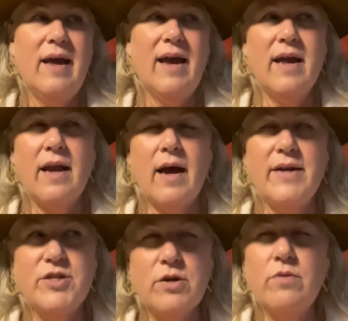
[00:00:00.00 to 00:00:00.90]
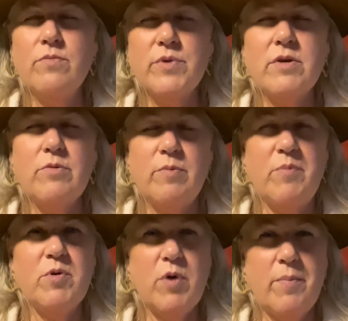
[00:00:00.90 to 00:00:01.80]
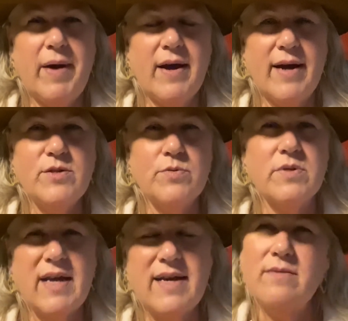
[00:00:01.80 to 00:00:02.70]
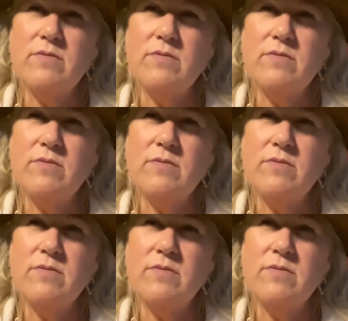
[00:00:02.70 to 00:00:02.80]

And I don't really remember what my guides were saying.